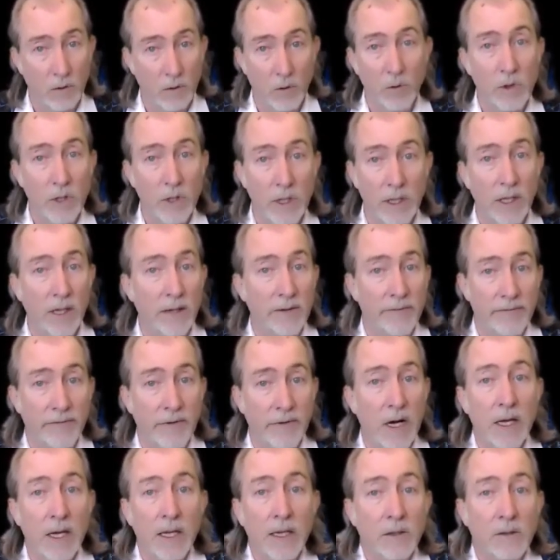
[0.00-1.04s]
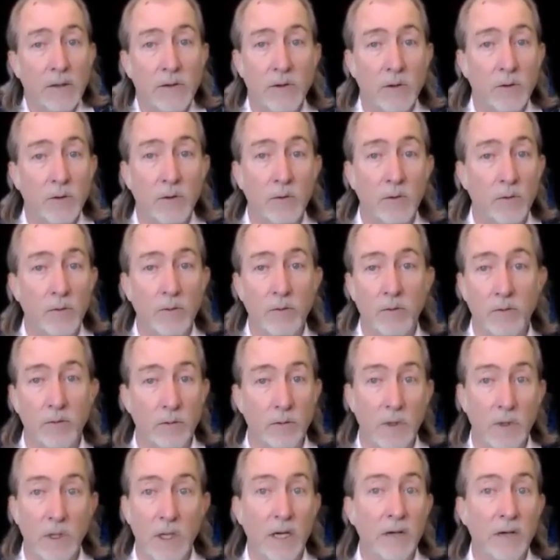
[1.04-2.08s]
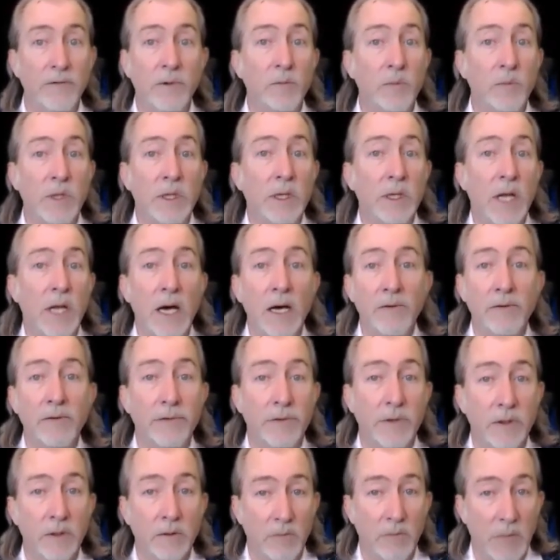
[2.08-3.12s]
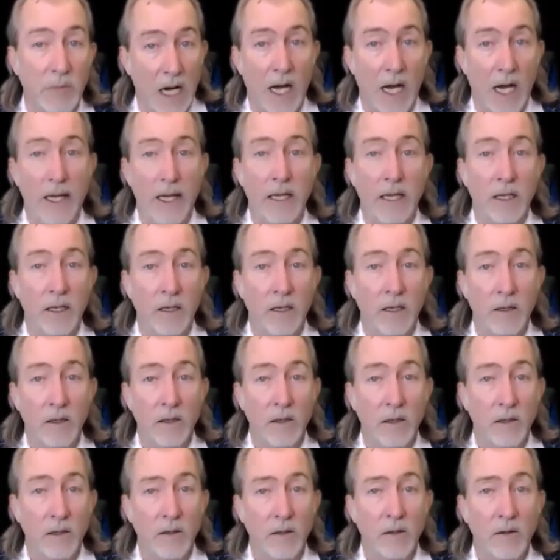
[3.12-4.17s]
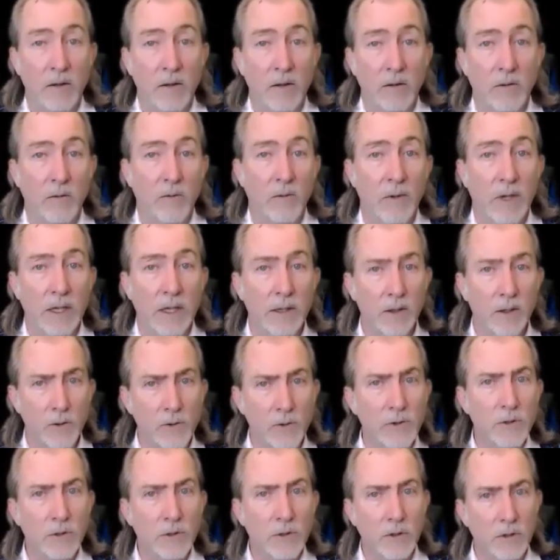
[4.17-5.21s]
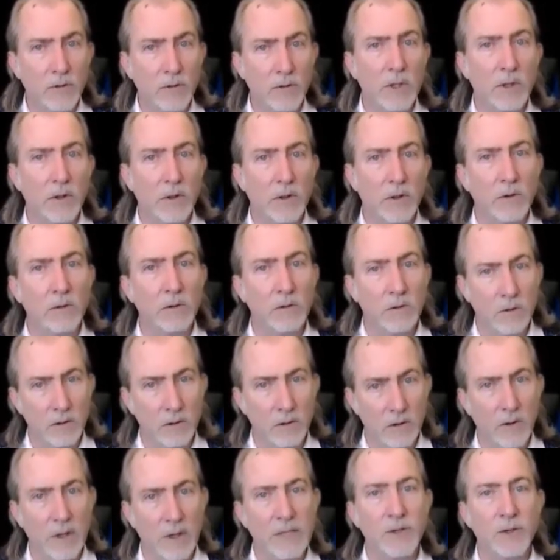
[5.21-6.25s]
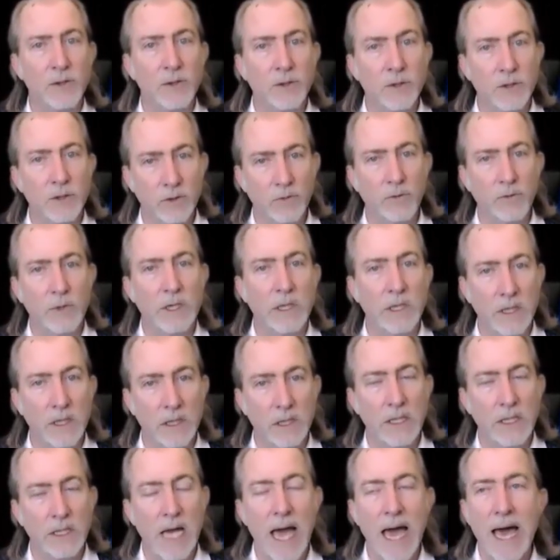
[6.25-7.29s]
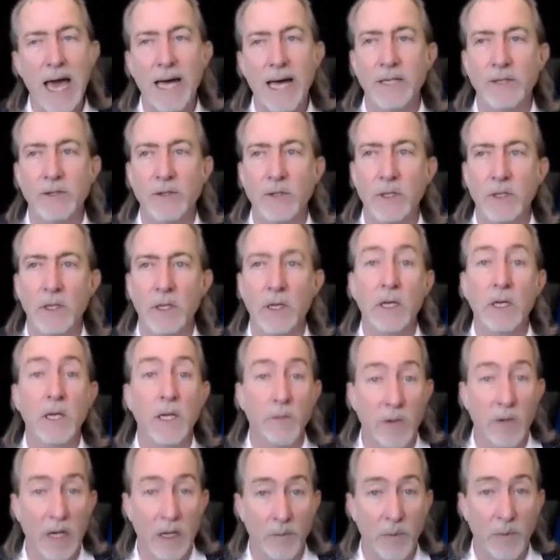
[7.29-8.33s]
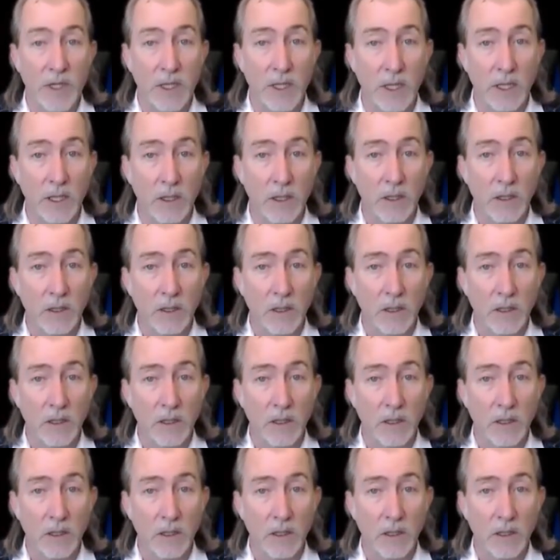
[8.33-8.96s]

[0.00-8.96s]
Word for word: who can I find to love and be loved by? Right? Those are the critical questions that we needed to ask, in my opinion,